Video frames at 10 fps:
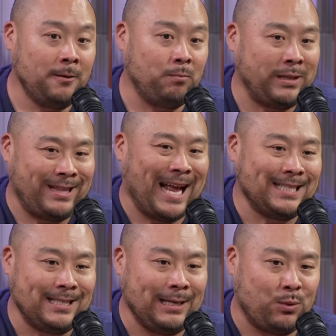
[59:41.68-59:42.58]
But that's
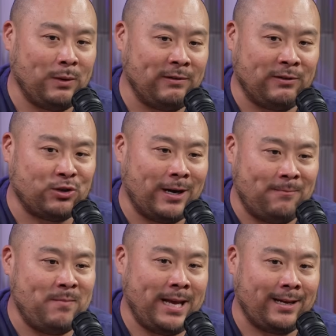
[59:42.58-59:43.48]
the equivalent of trying to
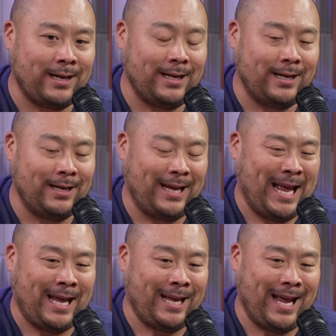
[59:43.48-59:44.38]
make
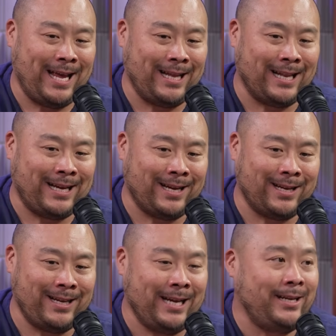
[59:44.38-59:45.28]

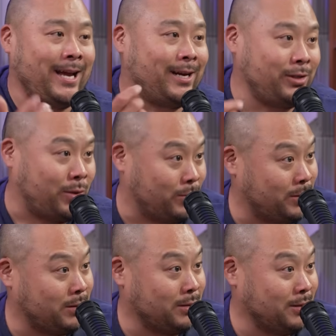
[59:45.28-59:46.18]
a Indiana
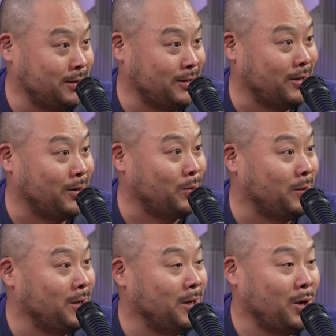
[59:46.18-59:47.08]
Jones, a
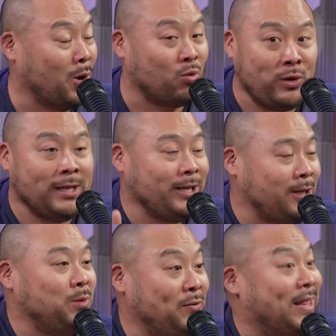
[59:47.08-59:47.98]
really
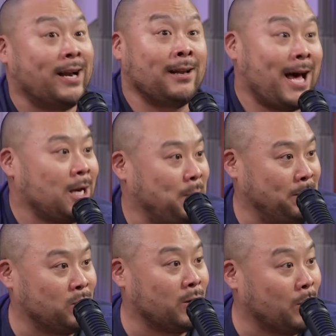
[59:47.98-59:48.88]
good movie that a lot of
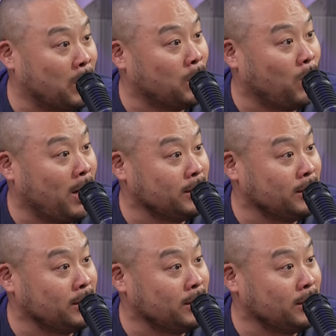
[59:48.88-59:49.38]
people are going to want to watch.